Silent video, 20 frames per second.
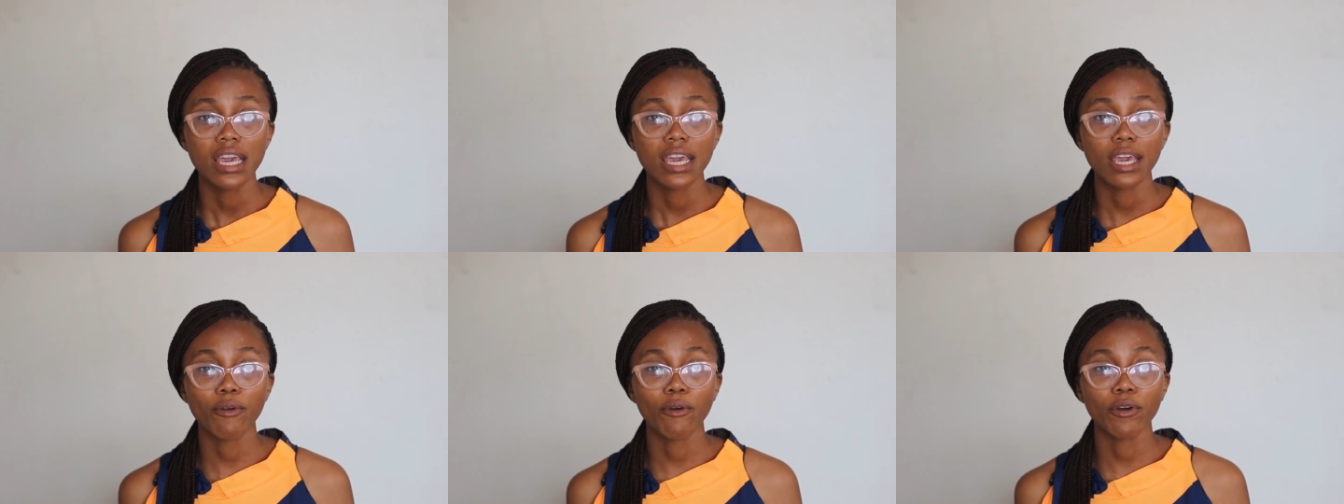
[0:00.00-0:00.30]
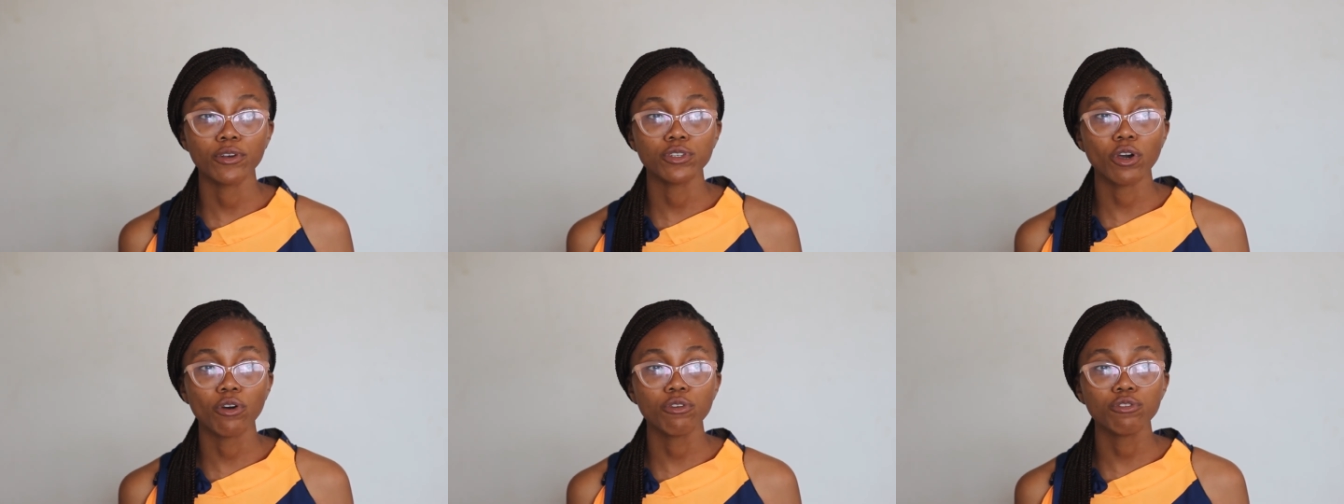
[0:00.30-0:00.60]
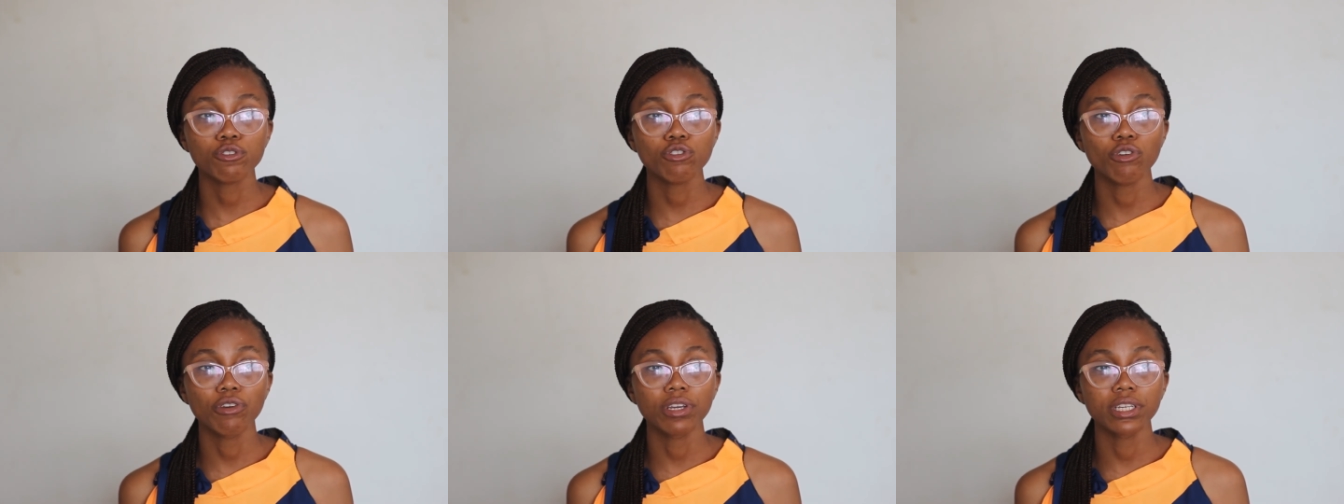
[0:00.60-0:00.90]
It was
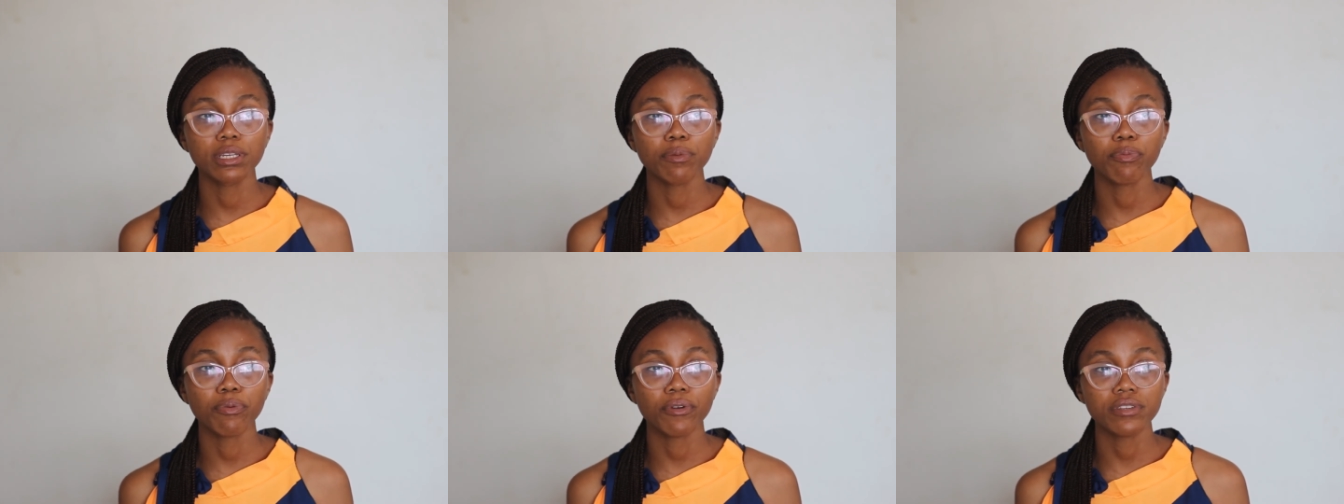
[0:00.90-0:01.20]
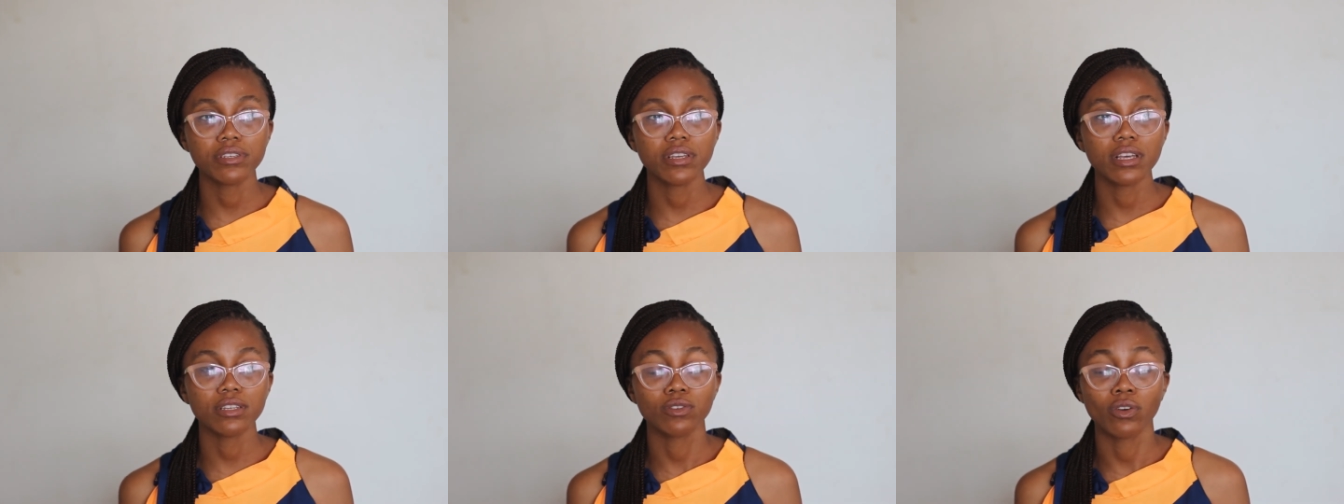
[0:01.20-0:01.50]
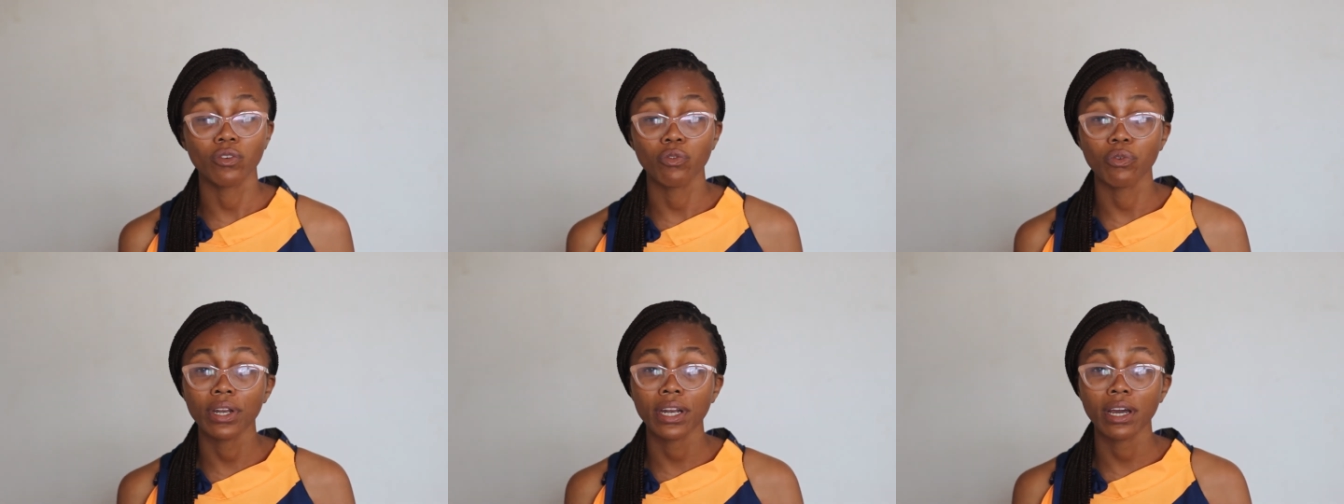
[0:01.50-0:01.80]
also in the process
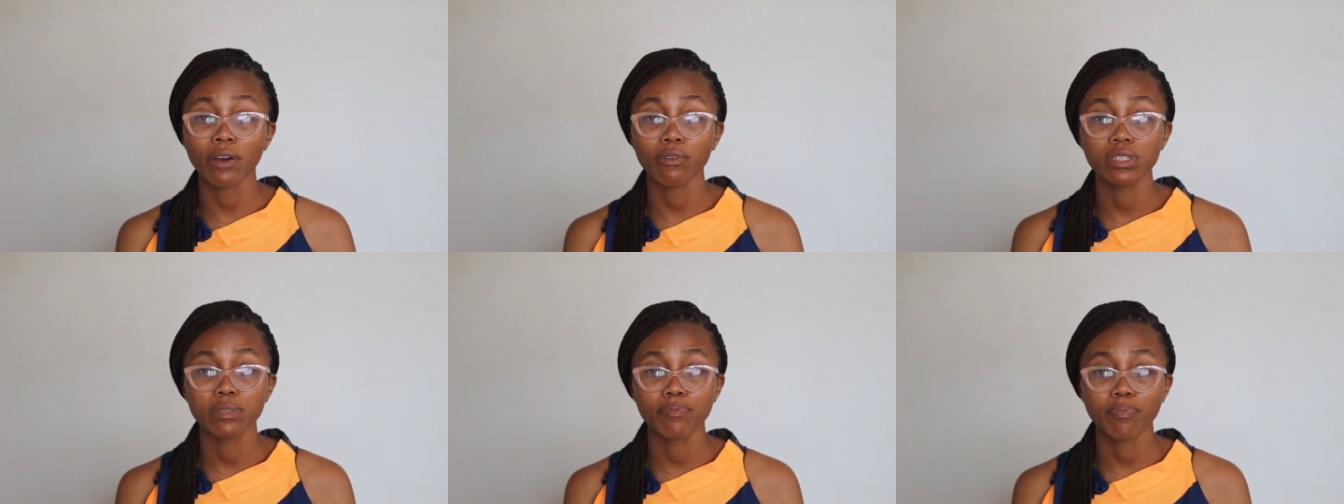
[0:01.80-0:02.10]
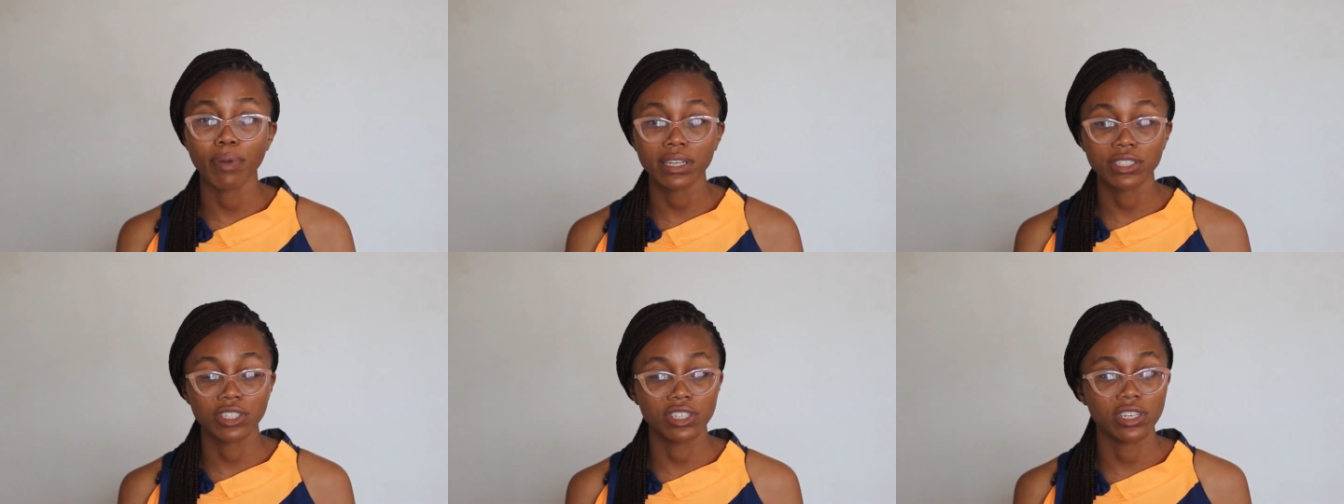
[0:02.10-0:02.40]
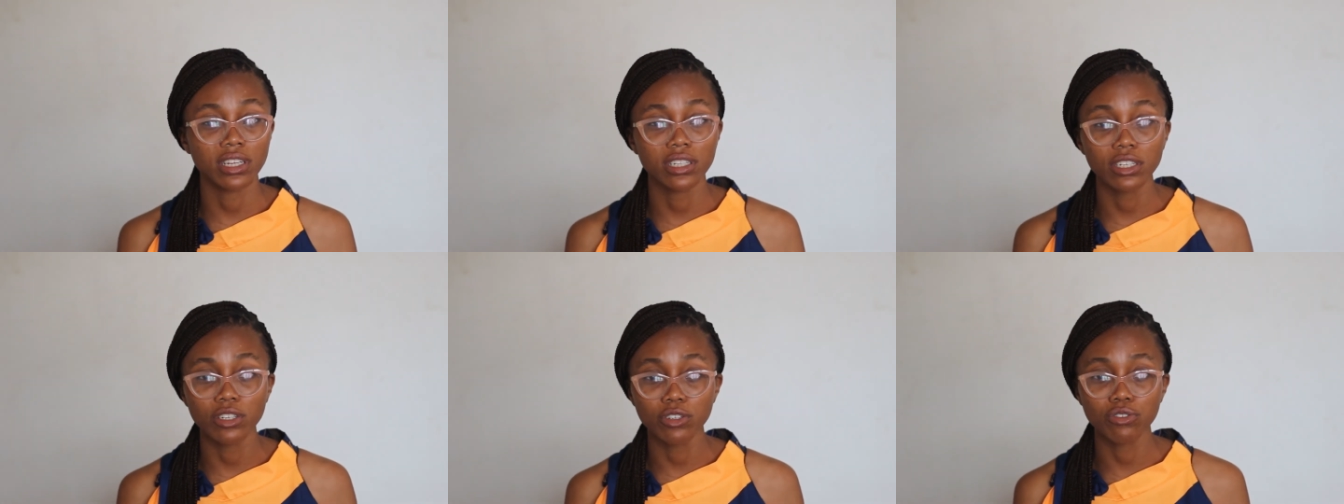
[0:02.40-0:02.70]
of when I was batch
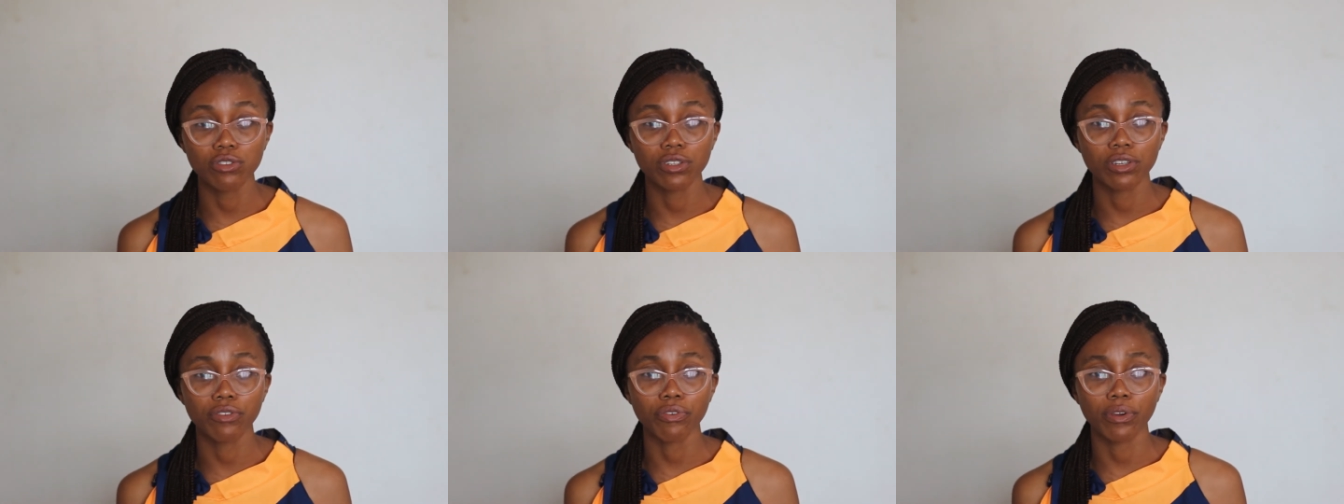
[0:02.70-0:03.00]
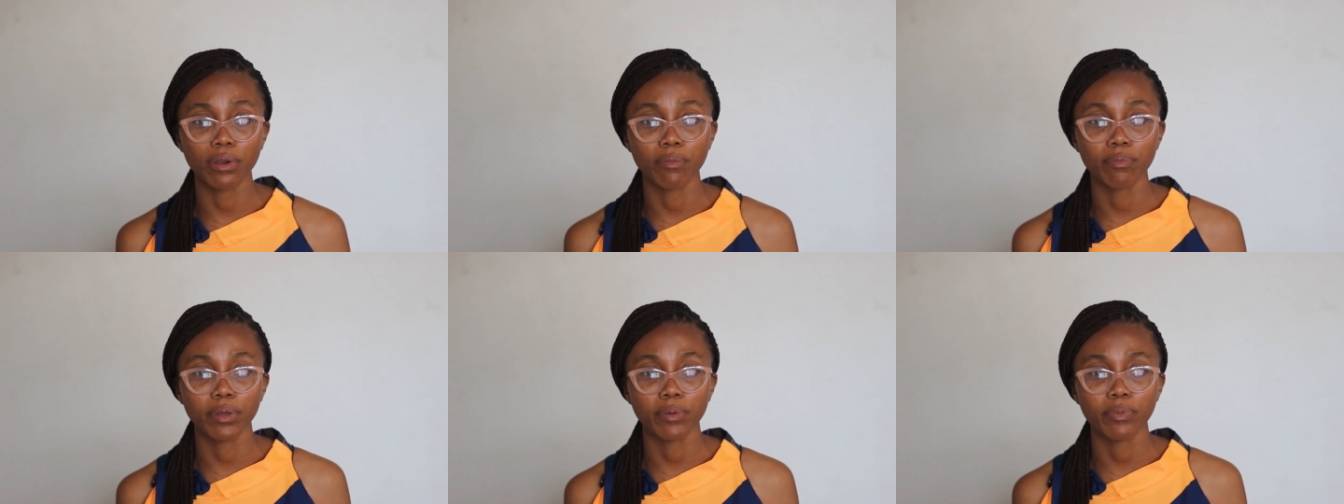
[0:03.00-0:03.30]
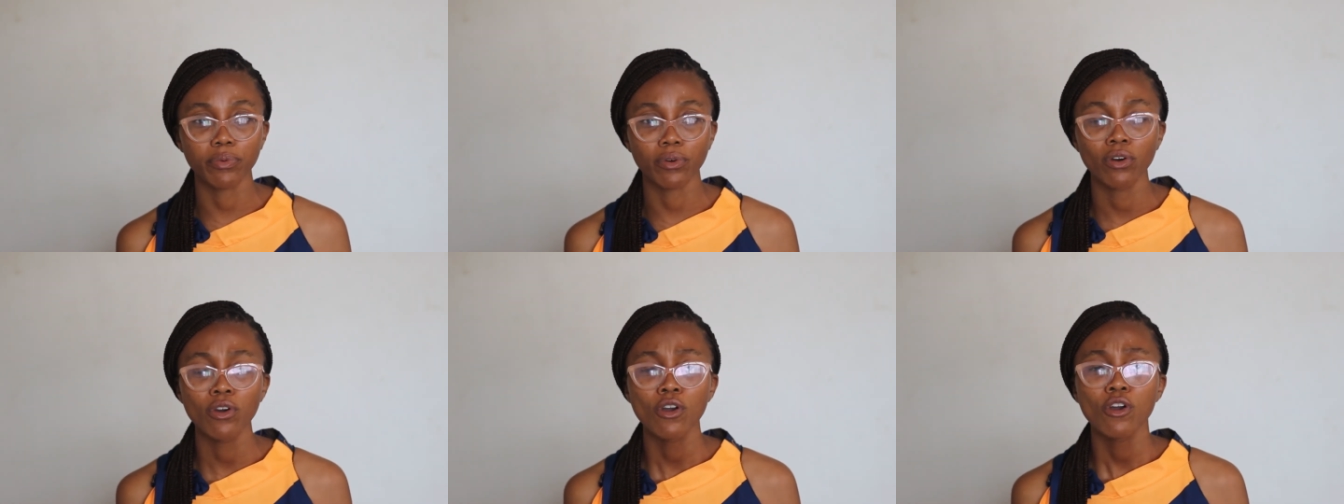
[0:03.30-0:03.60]
sending to different
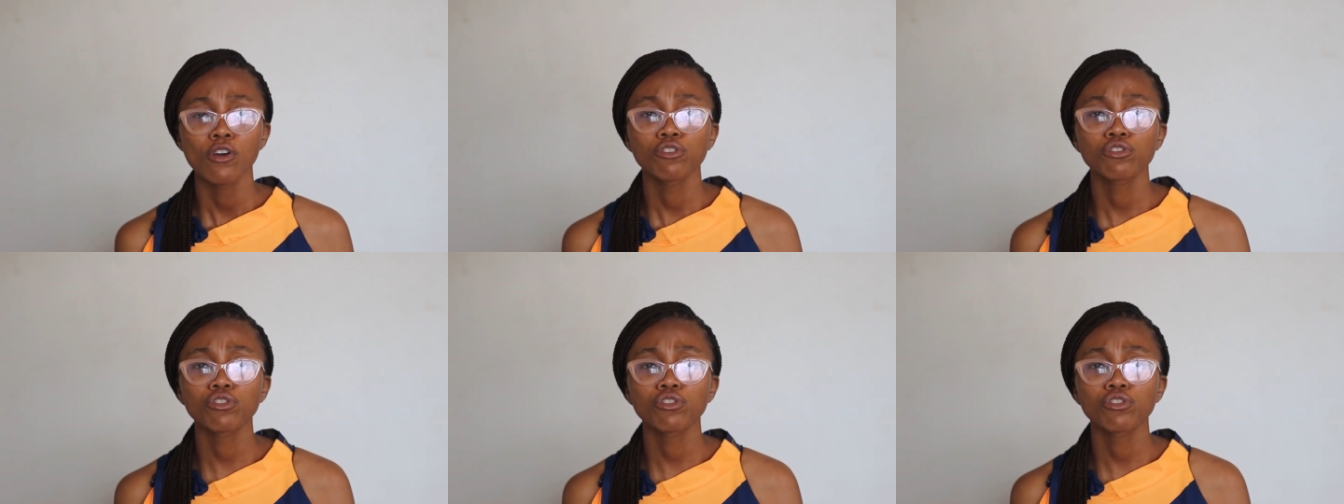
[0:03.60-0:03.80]
people.